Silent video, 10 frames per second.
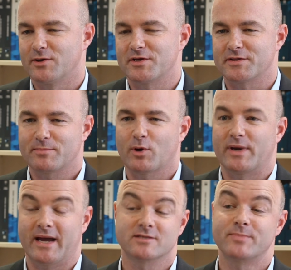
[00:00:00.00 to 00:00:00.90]
I think there probably
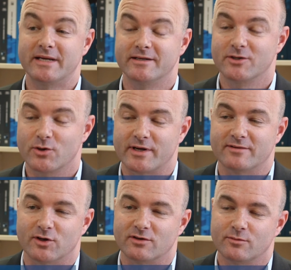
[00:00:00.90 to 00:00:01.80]
has been a degree of
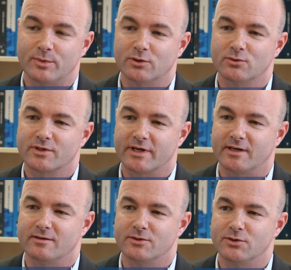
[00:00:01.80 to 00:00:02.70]
overbuild
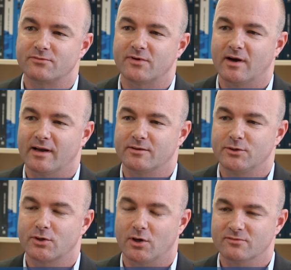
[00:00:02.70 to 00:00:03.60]
in
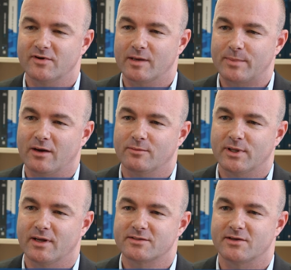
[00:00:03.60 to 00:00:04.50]
new coal-fired power plants.